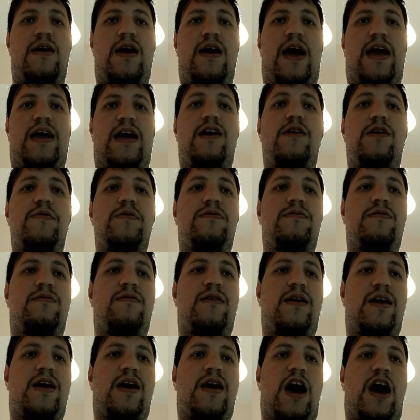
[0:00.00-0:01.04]
I'm going to
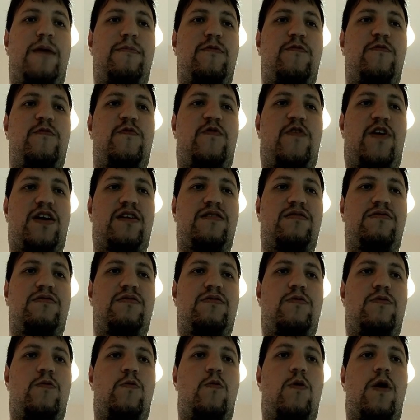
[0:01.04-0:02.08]
take common factor
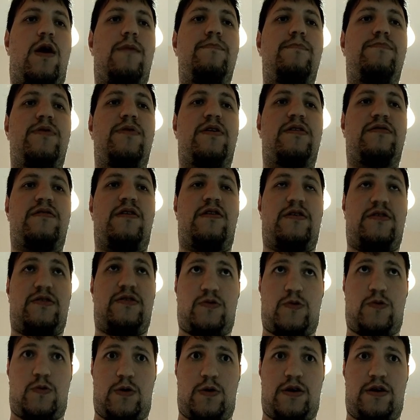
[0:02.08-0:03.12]
1 plus R
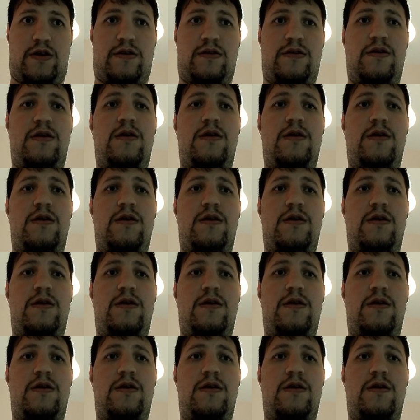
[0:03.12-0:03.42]
squared.